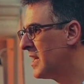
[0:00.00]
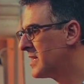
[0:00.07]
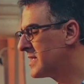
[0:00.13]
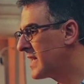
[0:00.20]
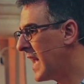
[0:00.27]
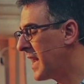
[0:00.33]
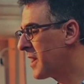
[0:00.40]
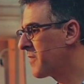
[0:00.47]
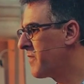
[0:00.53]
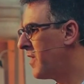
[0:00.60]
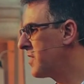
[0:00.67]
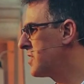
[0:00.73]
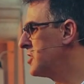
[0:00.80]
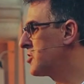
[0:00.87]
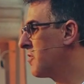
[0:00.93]
Take
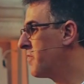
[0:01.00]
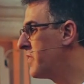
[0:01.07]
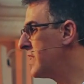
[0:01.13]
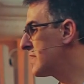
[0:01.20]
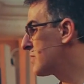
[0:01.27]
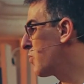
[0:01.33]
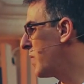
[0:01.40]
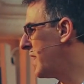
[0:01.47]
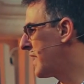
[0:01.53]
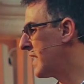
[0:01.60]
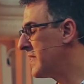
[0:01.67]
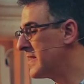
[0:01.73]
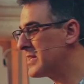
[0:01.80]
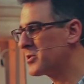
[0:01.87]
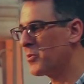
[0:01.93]
advantage of this week
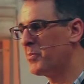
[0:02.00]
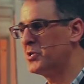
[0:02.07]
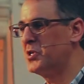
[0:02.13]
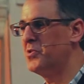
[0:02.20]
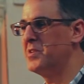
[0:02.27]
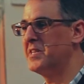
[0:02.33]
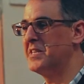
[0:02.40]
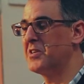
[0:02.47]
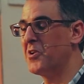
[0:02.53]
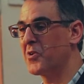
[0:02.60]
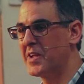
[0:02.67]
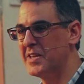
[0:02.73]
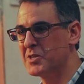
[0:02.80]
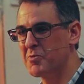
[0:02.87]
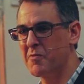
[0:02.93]
and this opportunity to
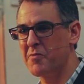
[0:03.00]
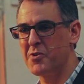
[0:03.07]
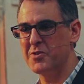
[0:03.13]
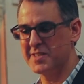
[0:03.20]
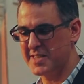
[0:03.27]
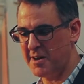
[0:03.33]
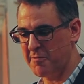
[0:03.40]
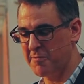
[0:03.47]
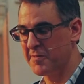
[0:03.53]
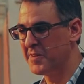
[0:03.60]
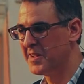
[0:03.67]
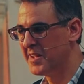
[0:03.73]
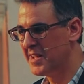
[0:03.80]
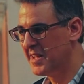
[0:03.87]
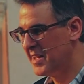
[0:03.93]
look into it for yourself.
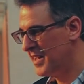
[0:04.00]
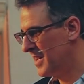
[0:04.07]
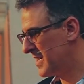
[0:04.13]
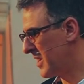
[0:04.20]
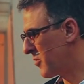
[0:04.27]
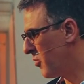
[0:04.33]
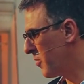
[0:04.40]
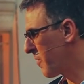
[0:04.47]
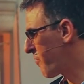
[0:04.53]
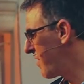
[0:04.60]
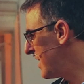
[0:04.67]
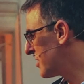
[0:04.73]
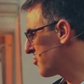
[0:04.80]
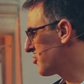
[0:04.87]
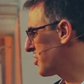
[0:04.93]
Take all the free
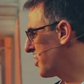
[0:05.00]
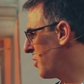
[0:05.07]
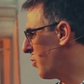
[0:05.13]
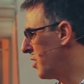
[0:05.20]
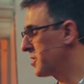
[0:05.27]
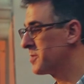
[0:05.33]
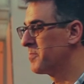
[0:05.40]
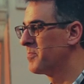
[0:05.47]
literature you want,